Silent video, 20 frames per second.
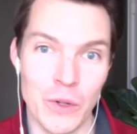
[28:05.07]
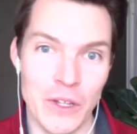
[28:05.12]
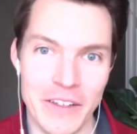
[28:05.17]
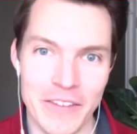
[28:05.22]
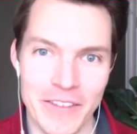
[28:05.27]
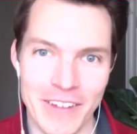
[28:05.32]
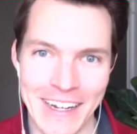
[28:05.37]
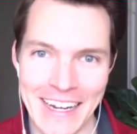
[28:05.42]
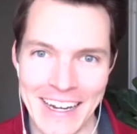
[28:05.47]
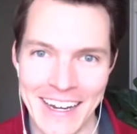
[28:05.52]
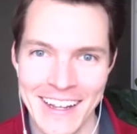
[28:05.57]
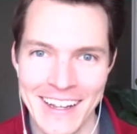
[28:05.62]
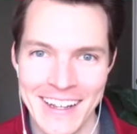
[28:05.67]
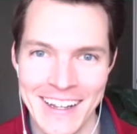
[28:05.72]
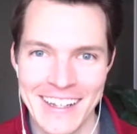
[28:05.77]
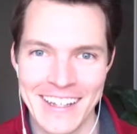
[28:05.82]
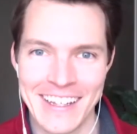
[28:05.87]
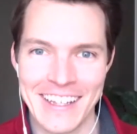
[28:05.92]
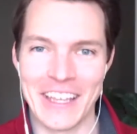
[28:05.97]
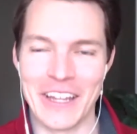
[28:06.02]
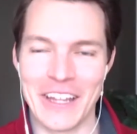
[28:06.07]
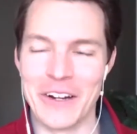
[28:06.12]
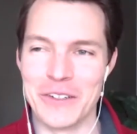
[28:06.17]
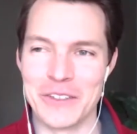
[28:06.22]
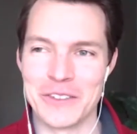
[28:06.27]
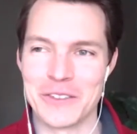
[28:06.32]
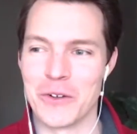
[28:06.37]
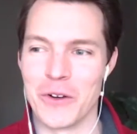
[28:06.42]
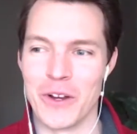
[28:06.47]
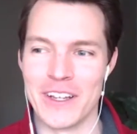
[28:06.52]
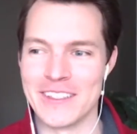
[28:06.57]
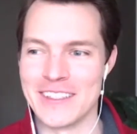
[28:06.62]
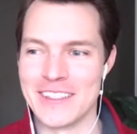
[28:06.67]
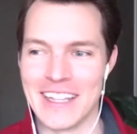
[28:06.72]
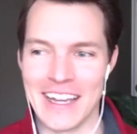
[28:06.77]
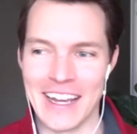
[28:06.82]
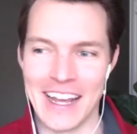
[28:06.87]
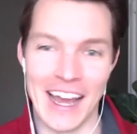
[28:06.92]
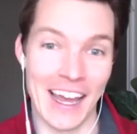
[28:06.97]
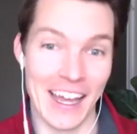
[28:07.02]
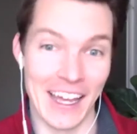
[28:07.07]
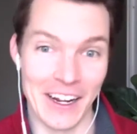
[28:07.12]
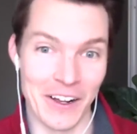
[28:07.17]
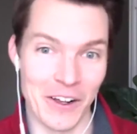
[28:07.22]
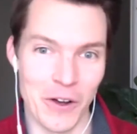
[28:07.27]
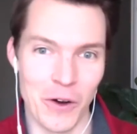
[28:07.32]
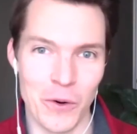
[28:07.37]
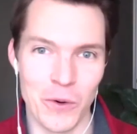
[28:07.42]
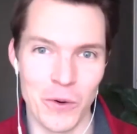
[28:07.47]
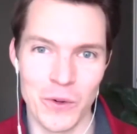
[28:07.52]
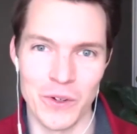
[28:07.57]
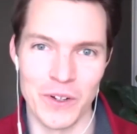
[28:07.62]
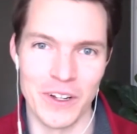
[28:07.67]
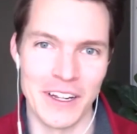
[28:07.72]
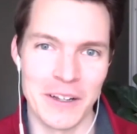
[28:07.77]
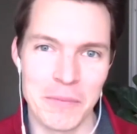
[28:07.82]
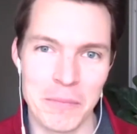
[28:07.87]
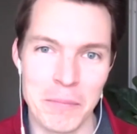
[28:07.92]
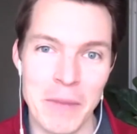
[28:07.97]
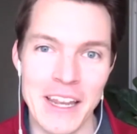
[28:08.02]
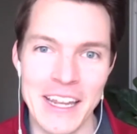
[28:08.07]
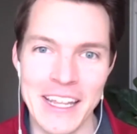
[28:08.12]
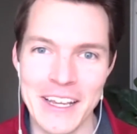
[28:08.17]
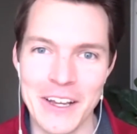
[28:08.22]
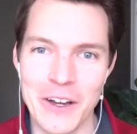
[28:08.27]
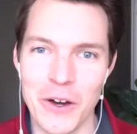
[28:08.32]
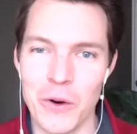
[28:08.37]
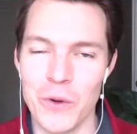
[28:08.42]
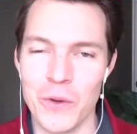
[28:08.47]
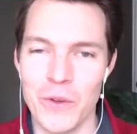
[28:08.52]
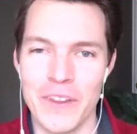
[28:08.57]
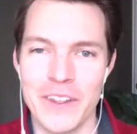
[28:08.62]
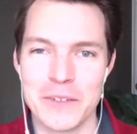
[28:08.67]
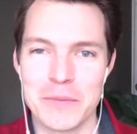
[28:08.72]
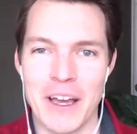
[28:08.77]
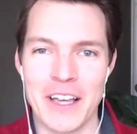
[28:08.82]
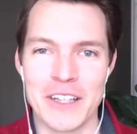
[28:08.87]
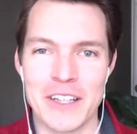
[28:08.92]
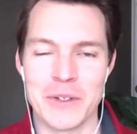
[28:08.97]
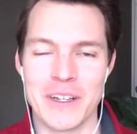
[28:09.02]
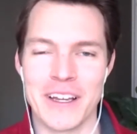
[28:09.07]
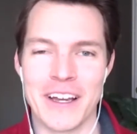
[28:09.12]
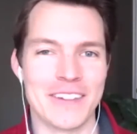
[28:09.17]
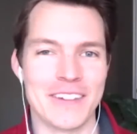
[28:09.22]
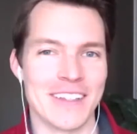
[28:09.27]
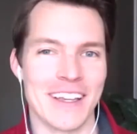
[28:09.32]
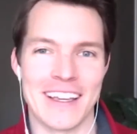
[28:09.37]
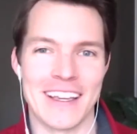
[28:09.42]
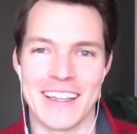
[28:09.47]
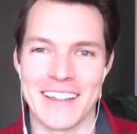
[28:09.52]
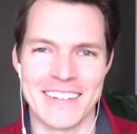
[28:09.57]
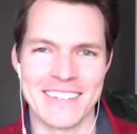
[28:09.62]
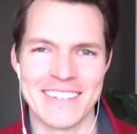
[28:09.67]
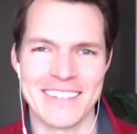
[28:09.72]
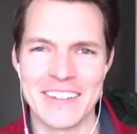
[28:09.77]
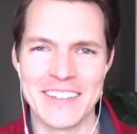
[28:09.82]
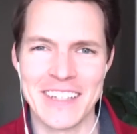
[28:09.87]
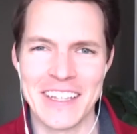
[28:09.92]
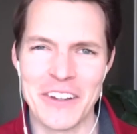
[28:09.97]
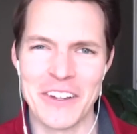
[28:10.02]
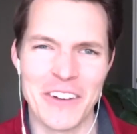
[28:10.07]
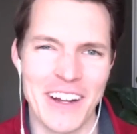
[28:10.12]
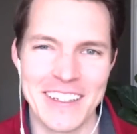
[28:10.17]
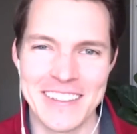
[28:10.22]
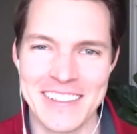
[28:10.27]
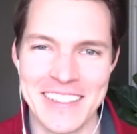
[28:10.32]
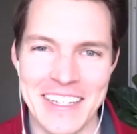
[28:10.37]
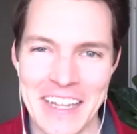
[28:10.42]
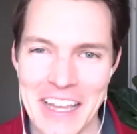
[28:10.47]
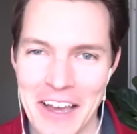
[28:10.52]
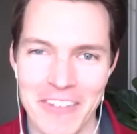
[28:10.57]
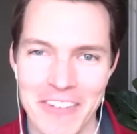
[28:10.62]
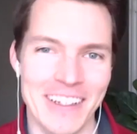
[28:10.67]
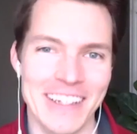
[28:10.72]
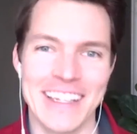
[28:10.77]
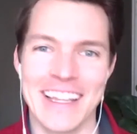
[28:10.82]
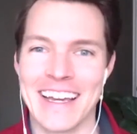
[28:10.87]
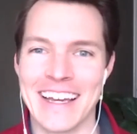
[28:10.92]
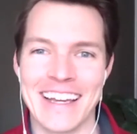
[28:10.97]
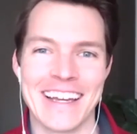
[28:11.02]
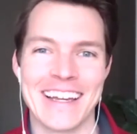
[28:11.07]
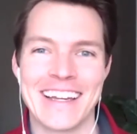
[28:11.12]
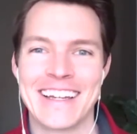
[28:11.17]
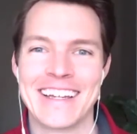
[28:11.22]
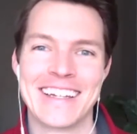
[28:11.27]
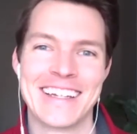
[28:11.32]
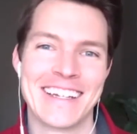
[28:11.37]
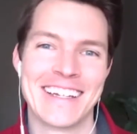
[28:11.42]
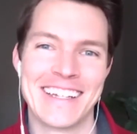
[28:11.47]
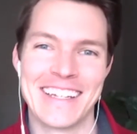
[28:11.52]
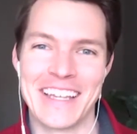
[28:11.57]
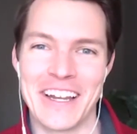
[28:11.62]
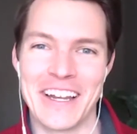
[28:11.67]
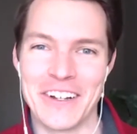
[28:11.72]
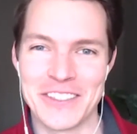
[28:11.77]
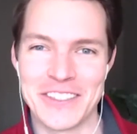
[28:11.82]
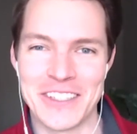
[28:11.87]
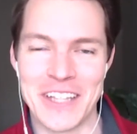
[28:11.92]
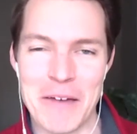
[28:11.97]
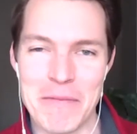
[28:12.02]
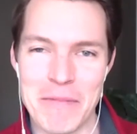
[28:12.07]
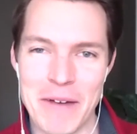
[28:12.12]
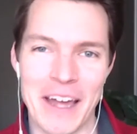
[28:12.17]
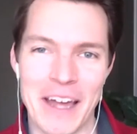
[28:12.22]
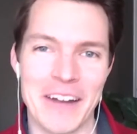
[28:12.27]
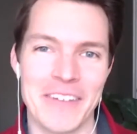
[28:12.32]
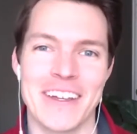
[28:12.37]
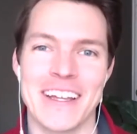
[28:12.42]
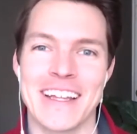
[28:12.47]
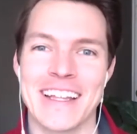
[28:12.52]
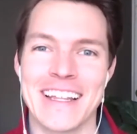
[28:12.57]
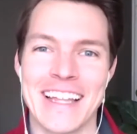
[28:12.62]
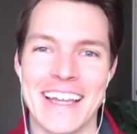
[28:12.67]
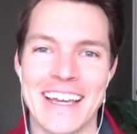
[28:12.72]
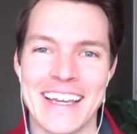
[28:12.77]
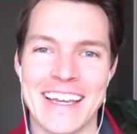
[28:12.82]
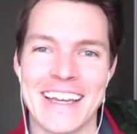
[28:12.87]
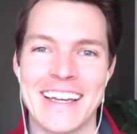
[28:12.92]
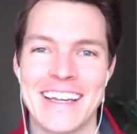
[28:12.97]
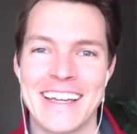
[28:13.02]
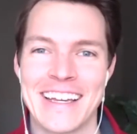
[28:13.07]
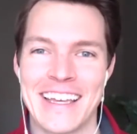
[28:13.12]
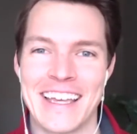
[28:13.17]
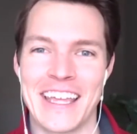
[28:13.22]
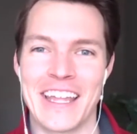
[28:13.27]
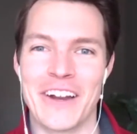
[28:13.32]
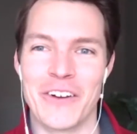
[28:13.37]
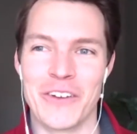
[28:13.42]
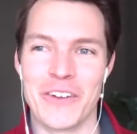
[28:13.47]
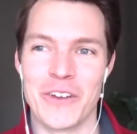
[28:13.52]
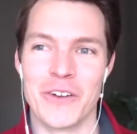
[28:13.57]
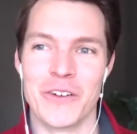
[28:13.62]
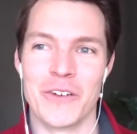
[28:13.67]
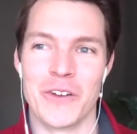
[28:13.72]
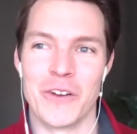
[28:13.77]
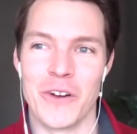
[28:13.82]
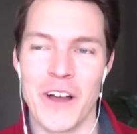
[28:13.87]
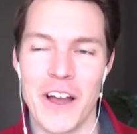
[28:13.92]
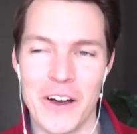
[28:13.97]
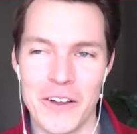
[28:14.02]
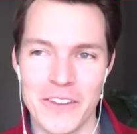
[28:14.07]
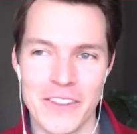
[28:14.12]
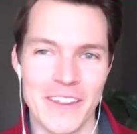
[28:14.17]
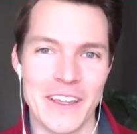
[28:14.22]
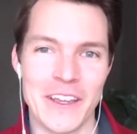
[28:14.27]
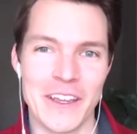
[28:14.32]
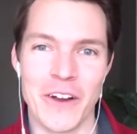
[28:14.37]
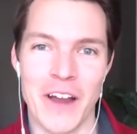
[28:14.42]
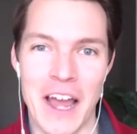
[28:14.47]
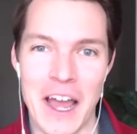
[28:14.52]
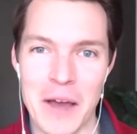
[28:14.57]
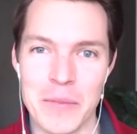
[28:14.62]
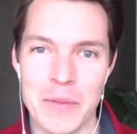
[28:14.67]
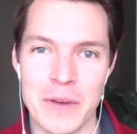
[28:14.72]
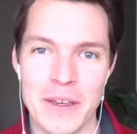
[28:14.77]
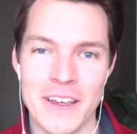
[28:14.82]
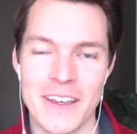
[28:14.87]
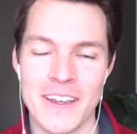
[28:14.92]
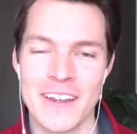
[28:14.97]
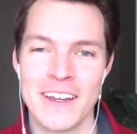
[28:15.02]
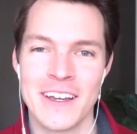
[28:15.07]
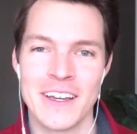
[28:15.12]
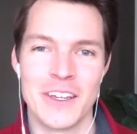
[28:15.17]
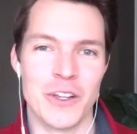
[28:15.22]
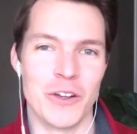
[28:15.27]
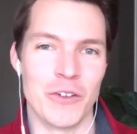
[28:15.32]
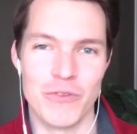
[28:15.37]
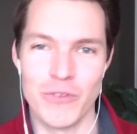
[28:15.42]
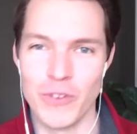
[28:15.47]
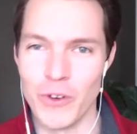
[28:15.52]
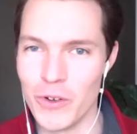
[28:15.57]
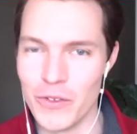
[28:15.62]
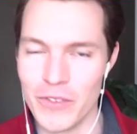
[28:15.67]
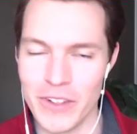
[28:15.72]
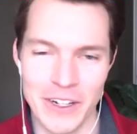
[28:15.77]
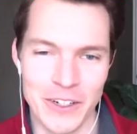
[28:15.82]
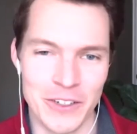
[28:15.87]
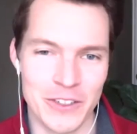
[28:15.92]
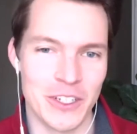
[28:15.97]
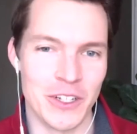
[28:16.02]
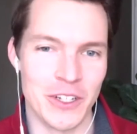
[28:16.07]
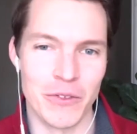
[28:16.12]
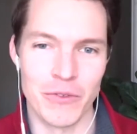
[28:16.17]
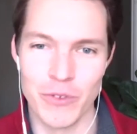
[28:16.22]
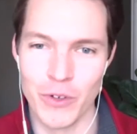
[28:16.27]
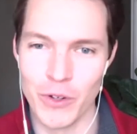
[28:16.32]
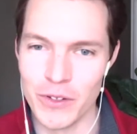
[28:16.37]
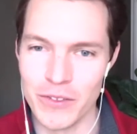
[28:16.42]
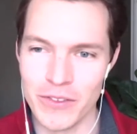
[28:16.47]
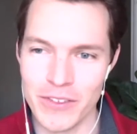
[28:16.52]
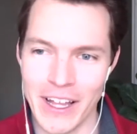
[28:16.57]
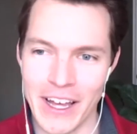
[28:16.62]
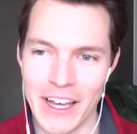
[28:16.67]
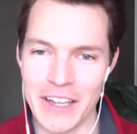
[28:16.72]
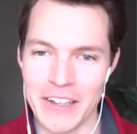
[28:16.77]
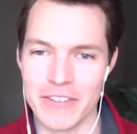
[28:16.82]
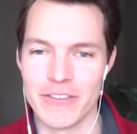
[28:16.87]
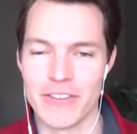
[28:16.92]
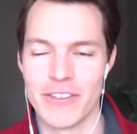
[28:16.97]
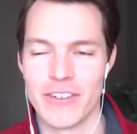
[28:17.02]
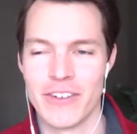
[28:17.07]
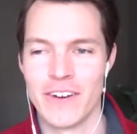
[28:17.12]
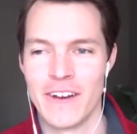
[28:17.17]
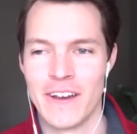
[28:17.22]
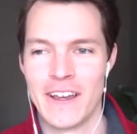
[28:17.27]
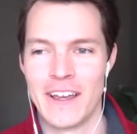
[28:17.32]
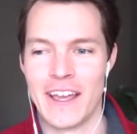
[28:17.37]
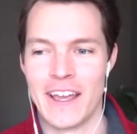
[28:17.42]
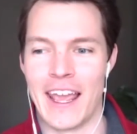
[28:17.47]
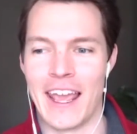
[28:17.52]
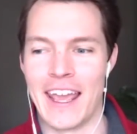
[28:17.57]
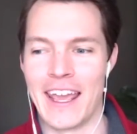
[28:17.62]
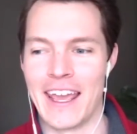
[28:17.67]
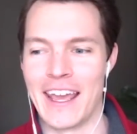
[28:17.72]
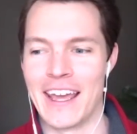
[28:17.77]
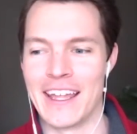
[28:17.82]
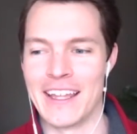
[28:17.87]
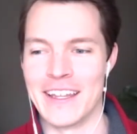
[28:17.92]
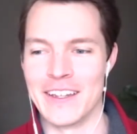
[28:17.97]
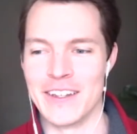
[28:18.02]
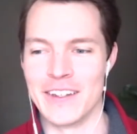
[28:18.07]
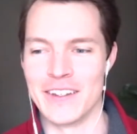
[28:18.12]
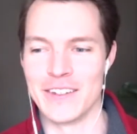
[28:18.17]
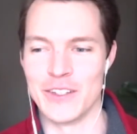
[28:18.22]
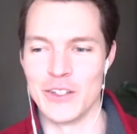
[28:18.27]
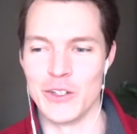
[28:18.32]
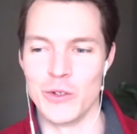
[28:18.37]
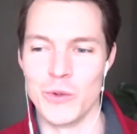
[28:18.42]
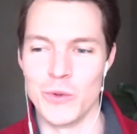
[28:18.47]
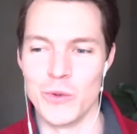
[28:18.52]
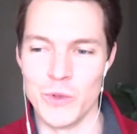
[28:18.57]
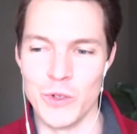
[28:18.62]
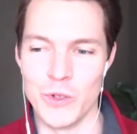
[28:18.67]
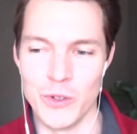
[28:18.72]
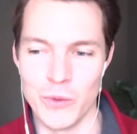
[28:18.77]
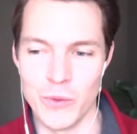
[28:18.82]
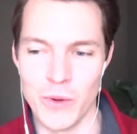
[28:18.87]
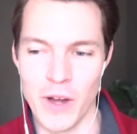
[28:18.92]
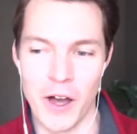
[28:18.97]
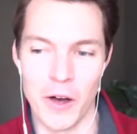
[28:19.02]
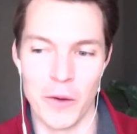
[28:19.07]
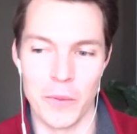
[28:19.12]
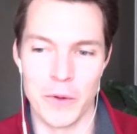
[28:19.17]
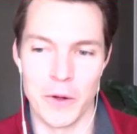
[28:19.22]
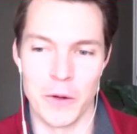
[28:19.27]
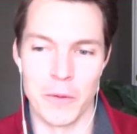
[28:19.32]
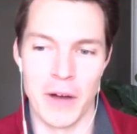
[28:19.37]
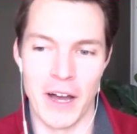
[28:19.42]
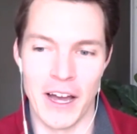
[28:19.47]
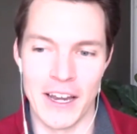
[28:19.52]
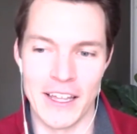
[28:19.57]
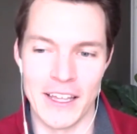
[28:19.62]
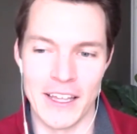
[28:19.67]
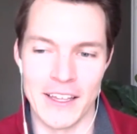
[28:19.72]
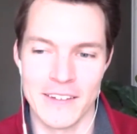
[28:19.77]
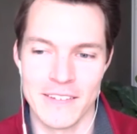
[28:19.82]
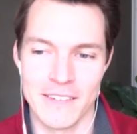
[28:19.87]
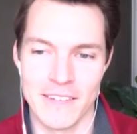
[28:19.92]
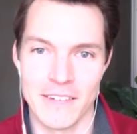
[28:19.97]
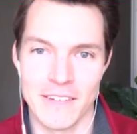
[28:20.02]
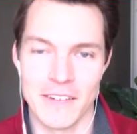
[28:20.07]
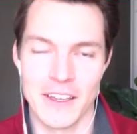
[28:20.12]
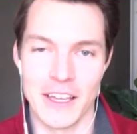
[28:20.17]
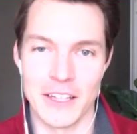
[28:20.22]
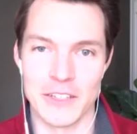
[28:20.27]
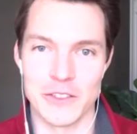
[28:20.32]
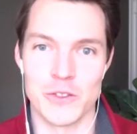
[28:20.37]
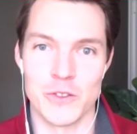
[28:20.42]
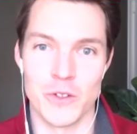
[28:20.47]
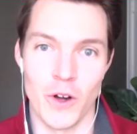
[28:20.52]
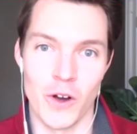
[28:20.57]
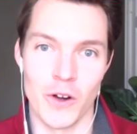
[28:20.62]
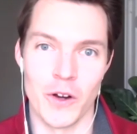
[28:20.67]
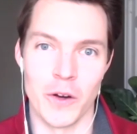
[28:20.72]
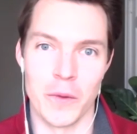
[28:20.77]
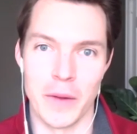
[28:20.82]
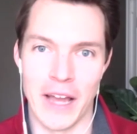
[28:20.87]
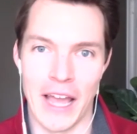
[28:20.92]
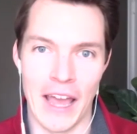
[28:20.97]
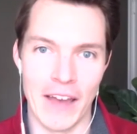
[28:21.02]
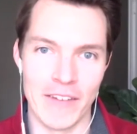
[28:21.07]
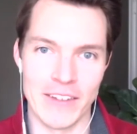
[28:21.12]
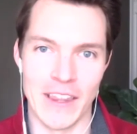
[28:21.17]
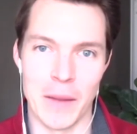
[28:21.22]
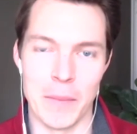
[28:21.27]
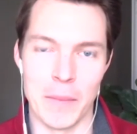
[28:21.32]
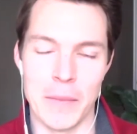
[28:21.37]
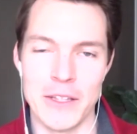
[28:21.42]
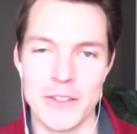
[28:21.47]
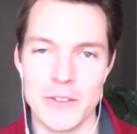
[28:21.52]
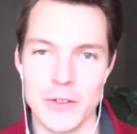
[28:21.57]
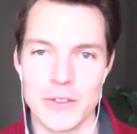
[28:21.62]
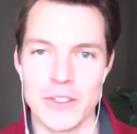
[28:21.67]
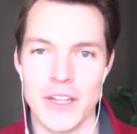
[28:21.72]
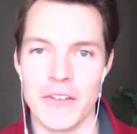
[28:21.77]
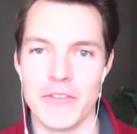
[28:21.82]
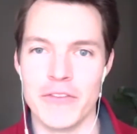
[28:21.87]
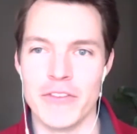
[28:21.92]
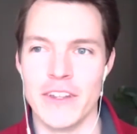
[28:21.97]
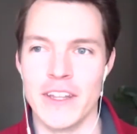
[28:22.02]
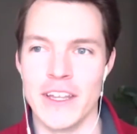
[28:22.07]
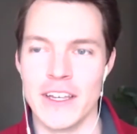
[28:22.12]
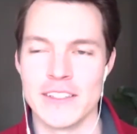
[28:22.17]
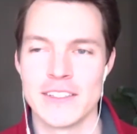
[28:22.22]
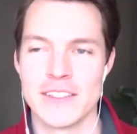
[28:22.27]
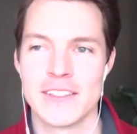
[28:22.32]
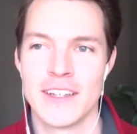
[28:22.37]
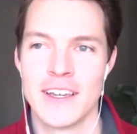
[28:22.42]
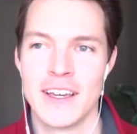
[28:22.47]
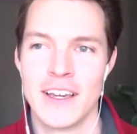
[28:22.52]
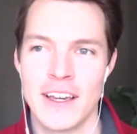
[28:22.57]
Even, it's crazy. Like I had a mini cold this past week. I was like, you're not sick, Evan. Like, snap out of it. Like, you're healthy, you're happy, you're full of energy, you're full of life, and you help your body get stronger by having that mental toughness.